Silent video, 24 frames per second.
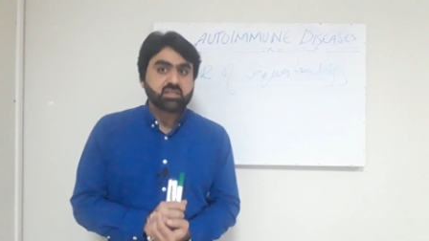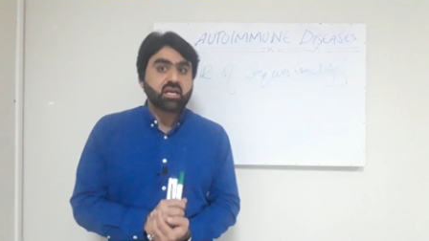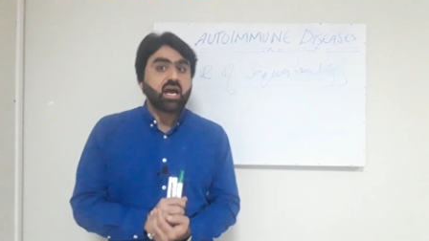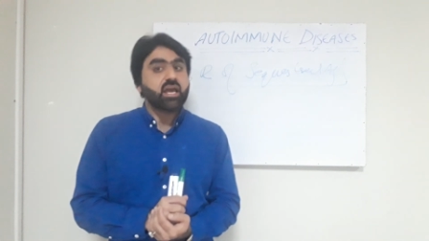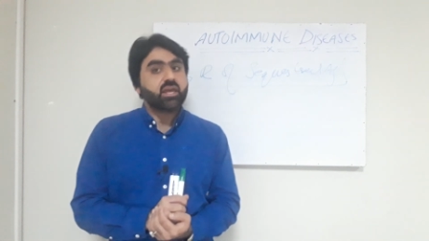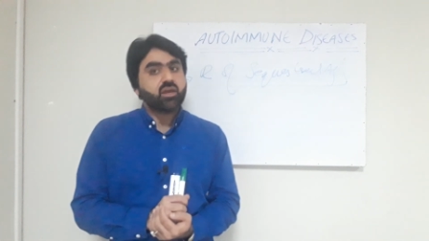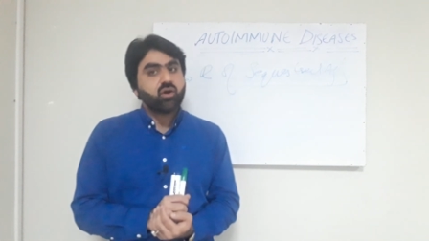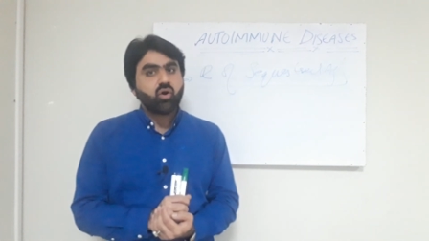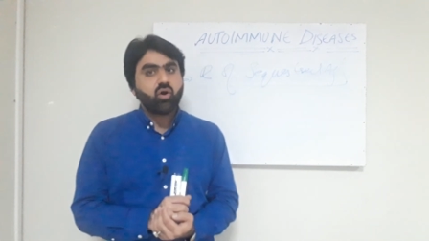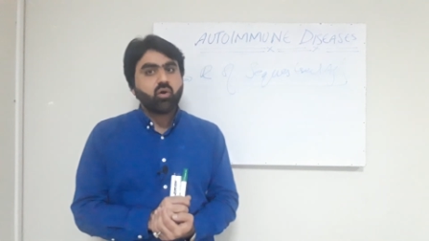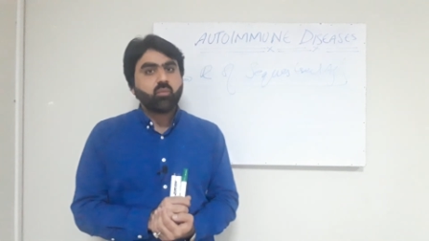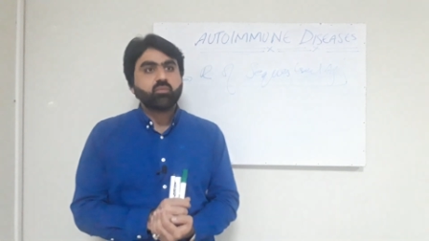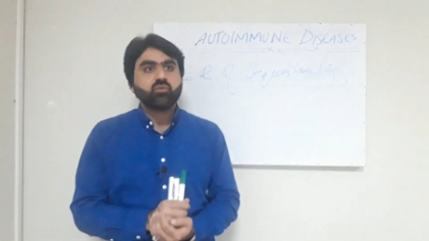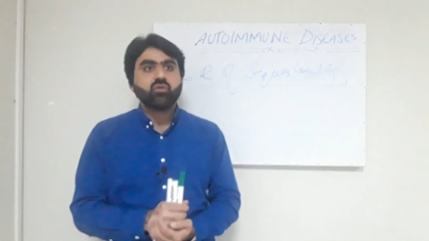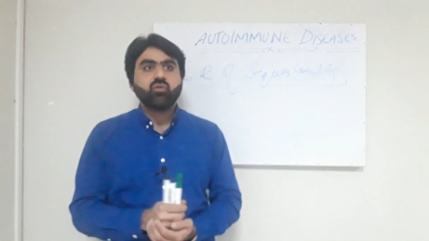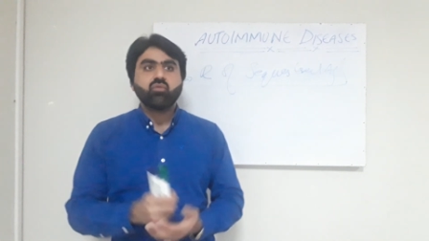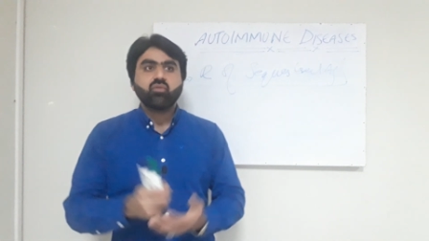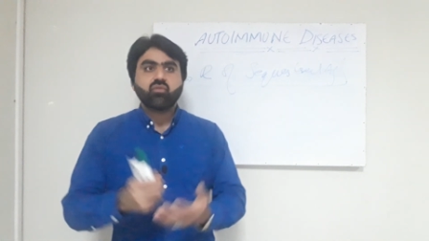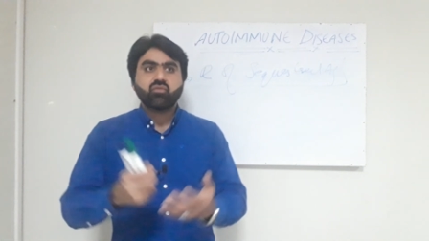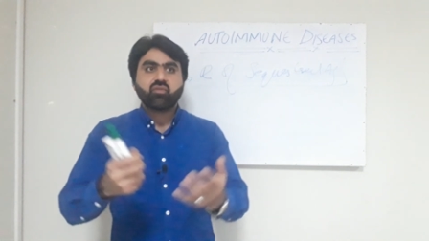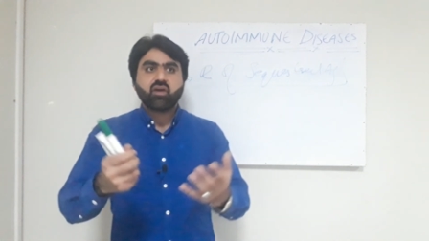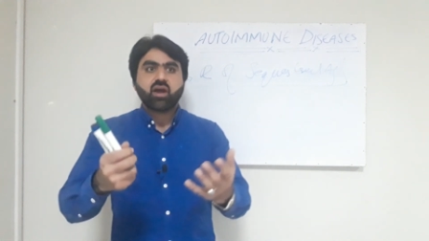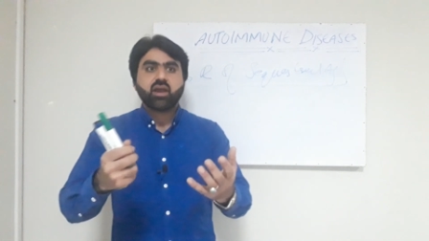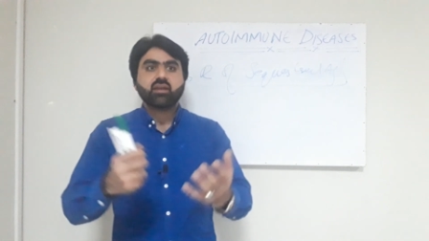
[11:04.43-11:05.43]
I hope you
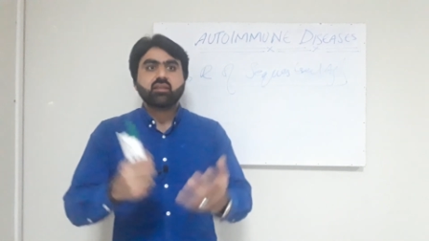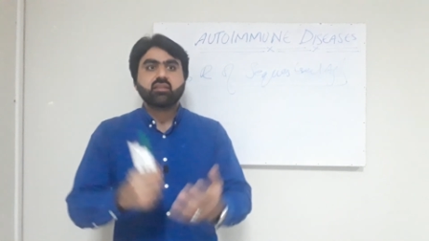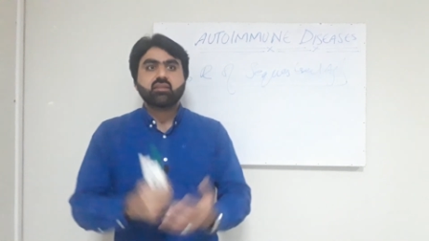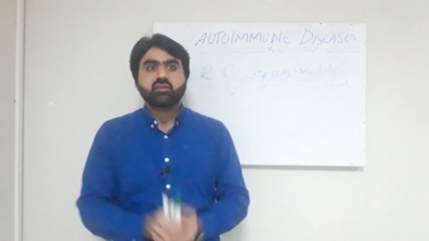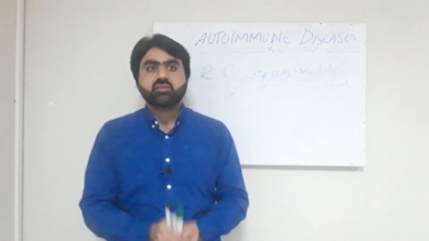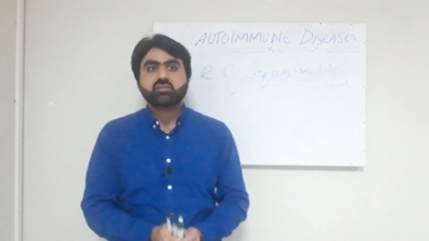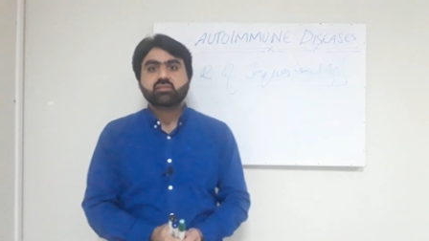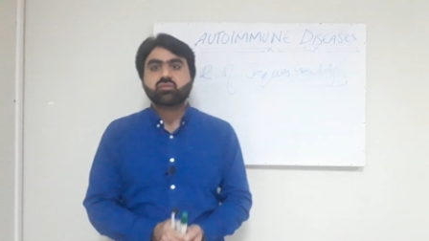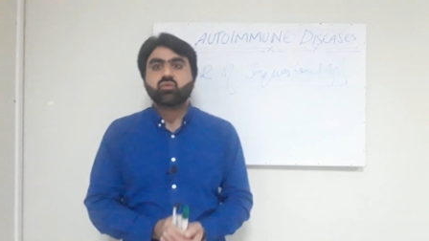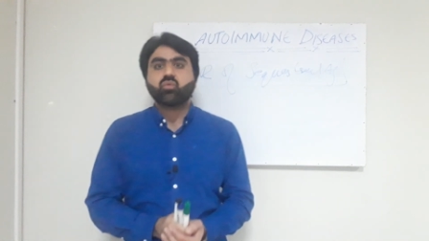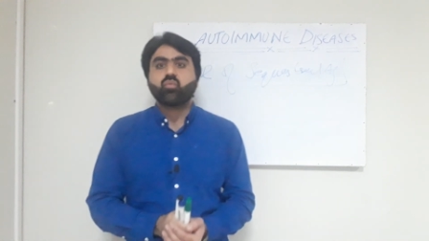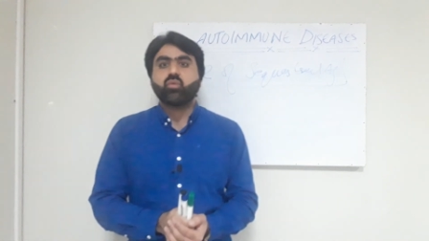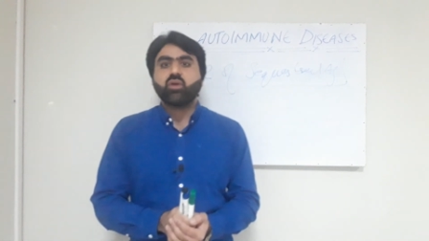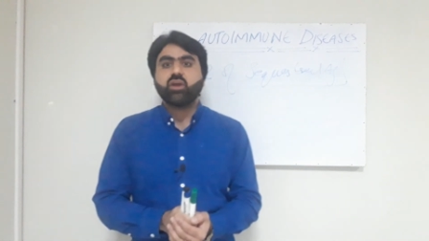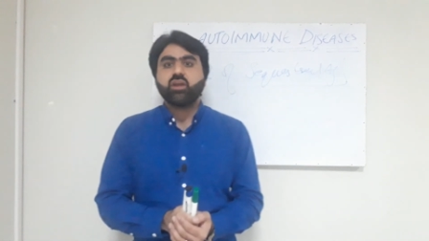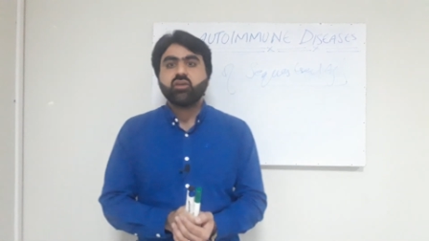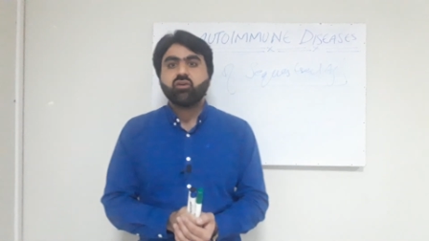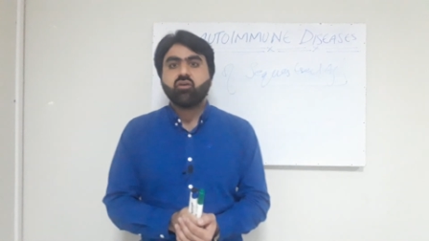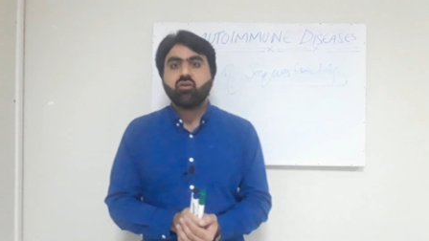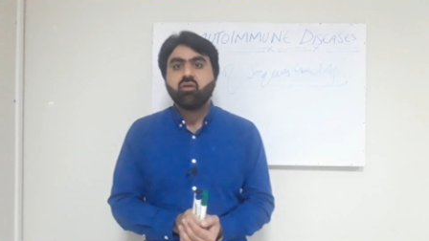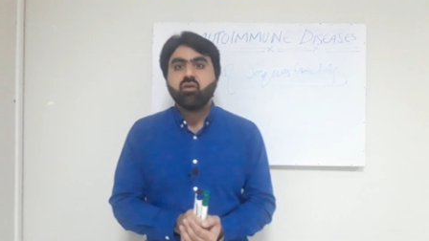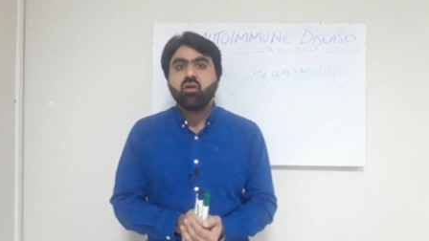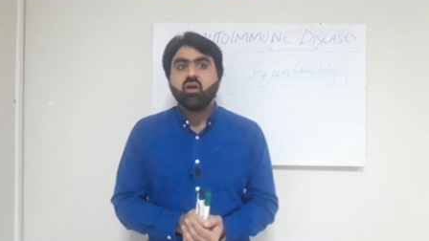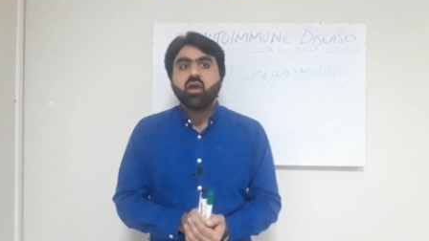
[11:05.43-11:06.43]
would find this
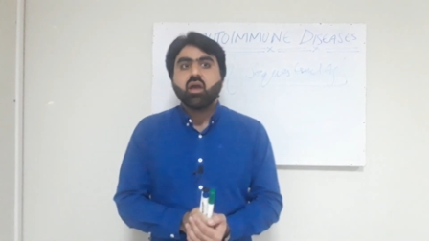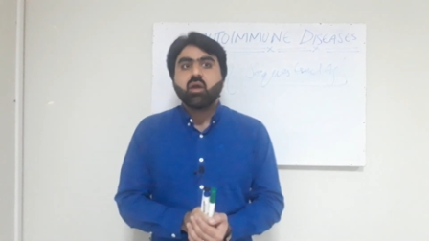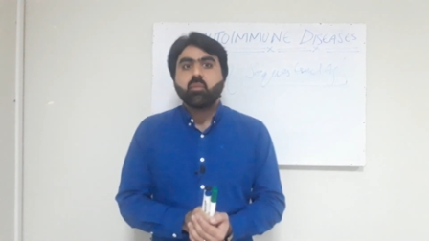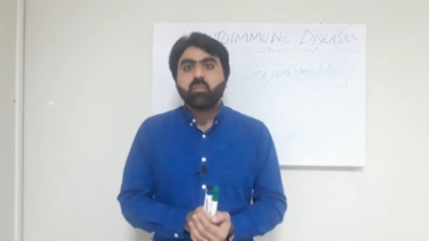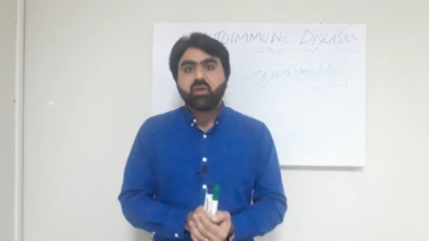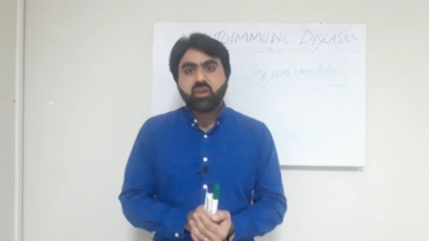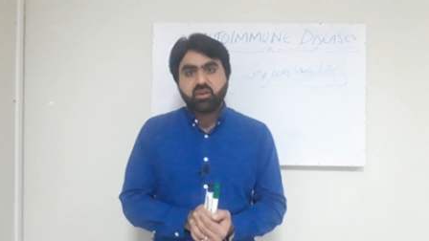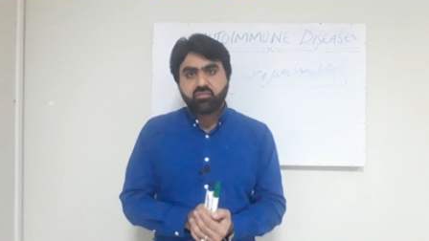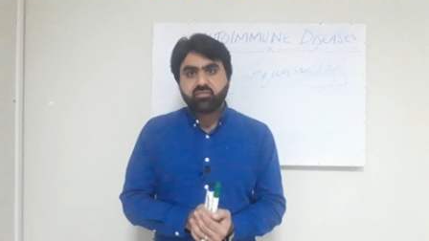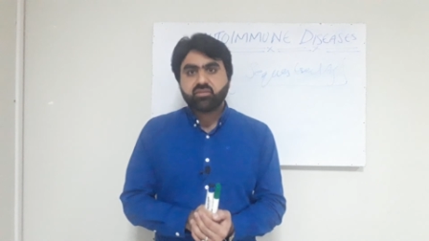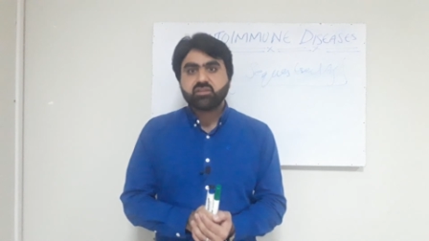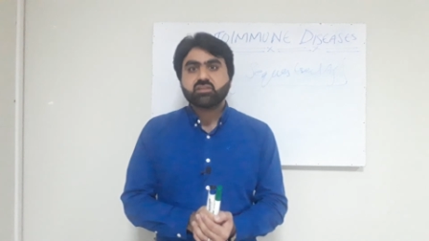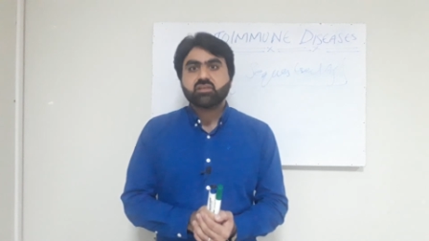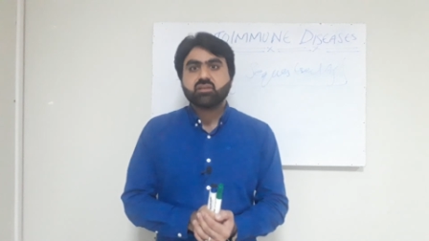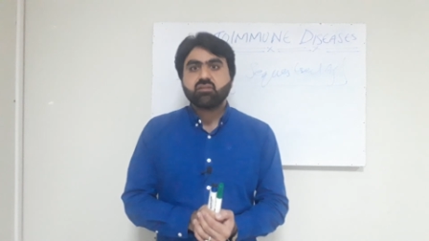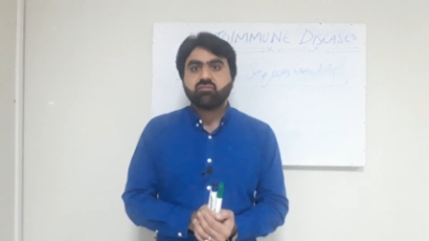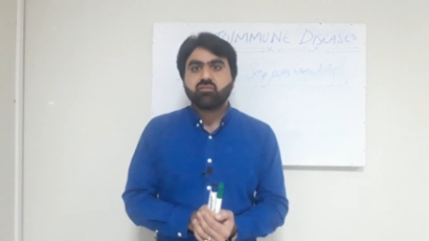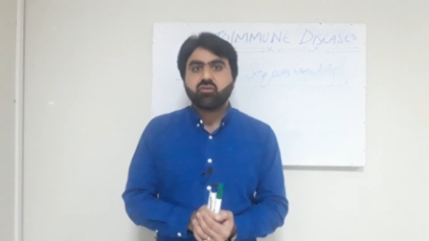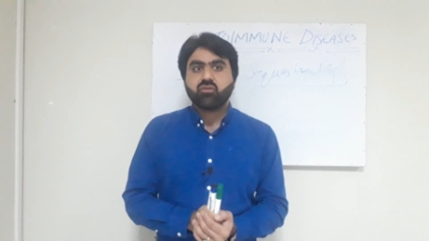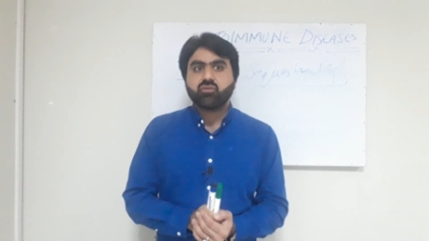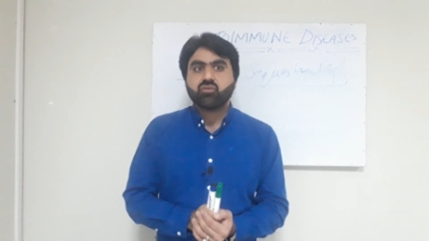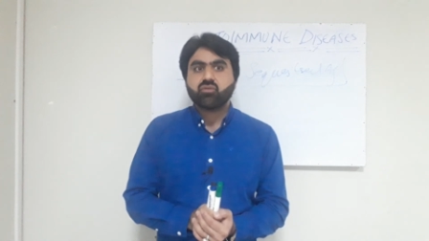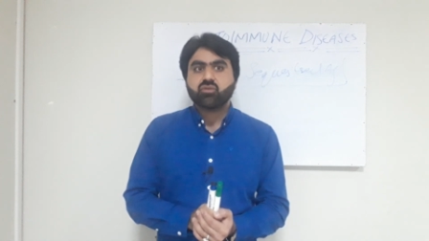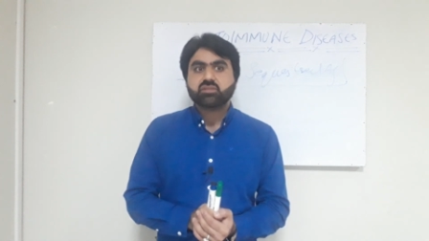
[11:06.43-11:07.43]
video beneficial
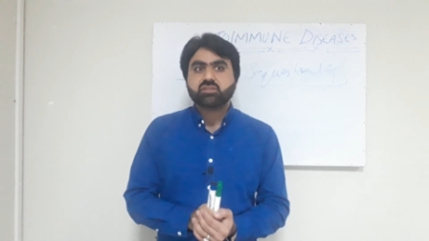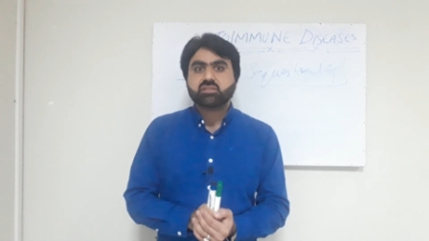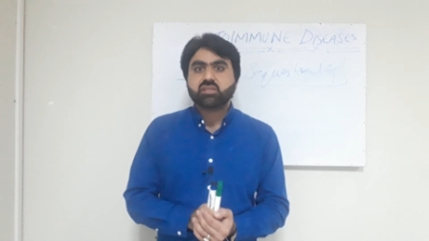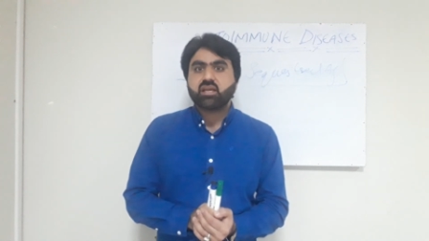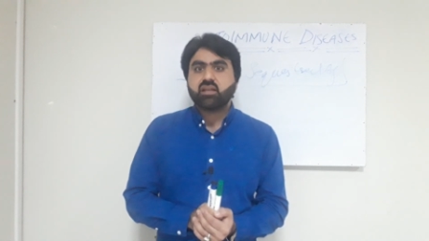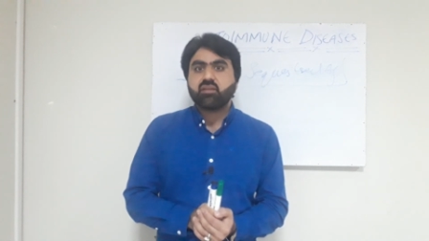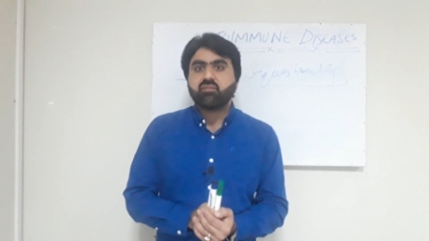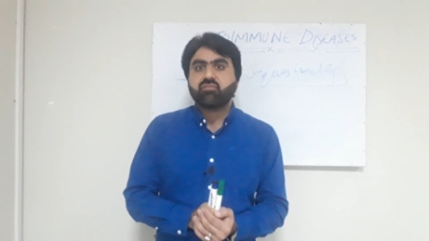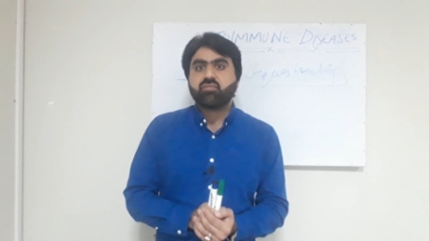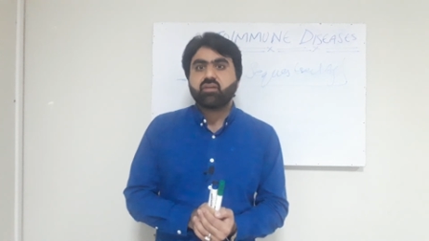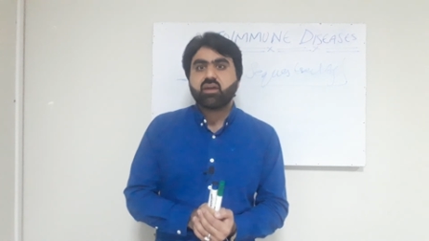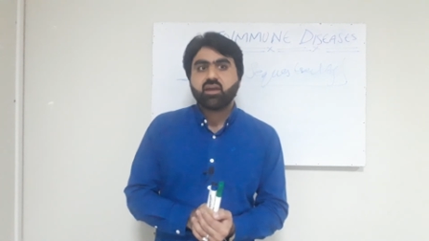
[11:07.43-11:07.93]
for yourself.